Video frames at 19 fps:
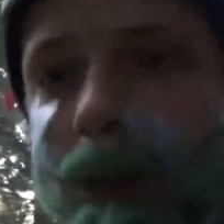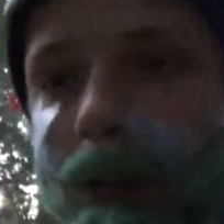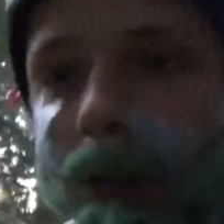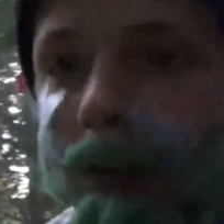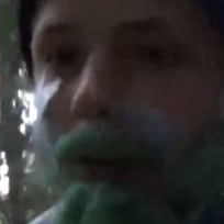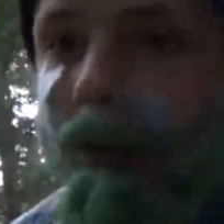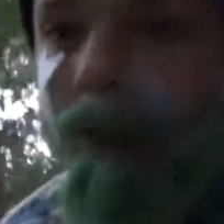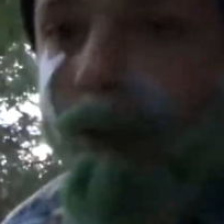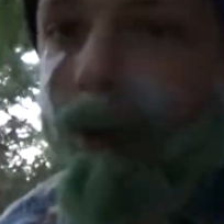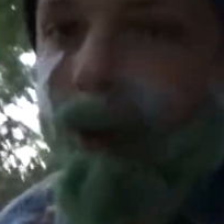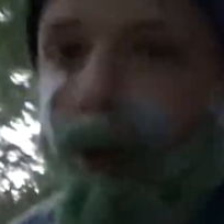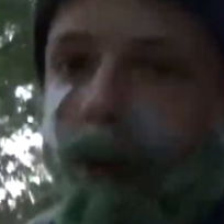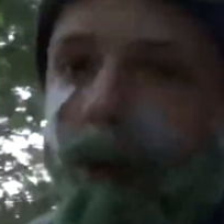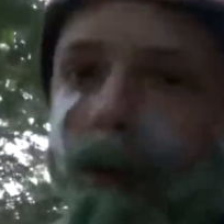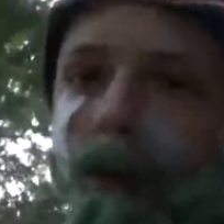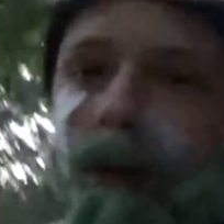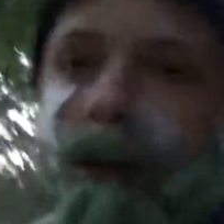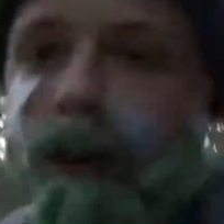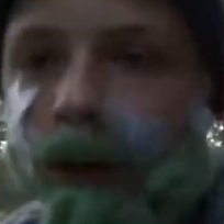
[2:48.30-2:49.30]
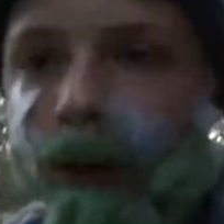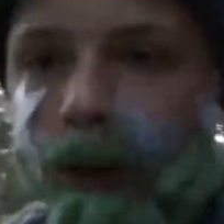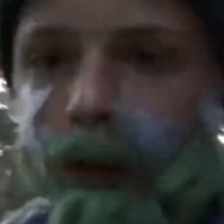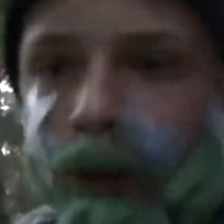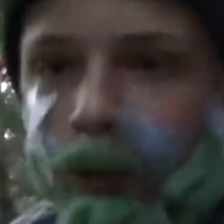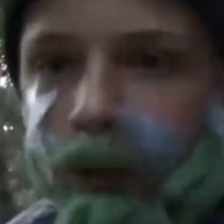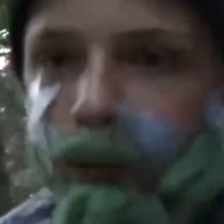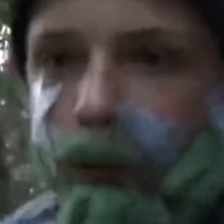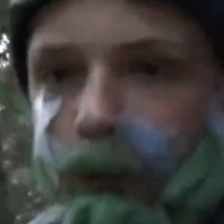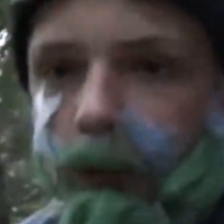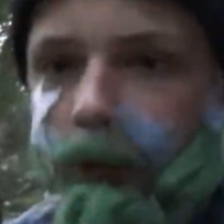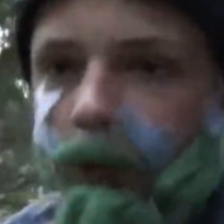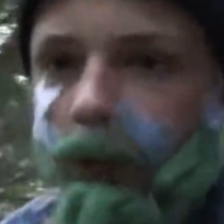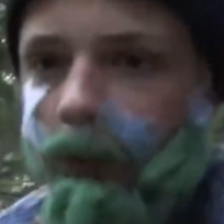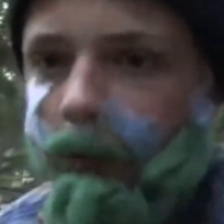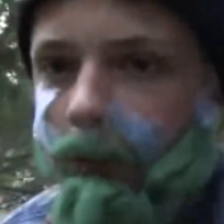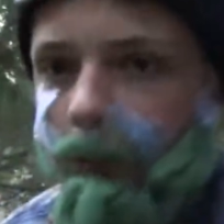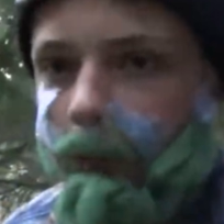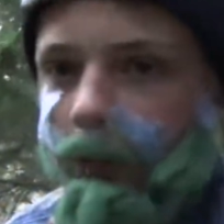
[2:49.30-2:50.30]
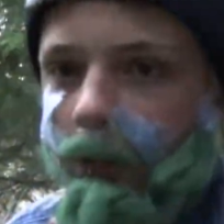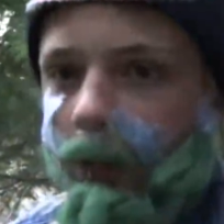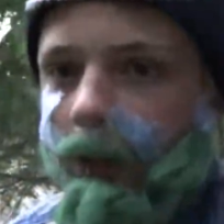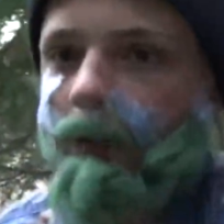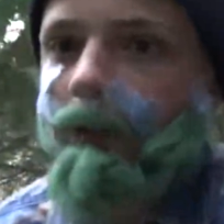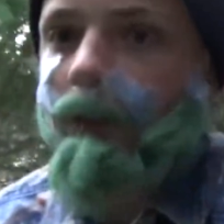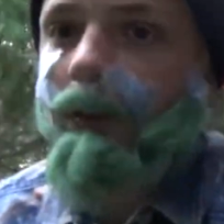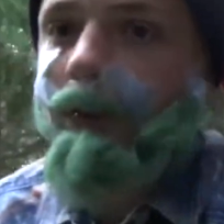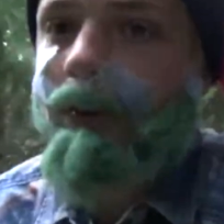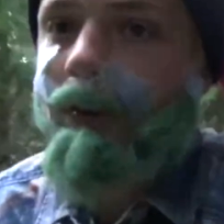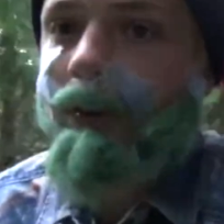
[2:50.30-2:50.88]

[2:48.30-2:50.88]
hurt a lot, but you know, it's whatever.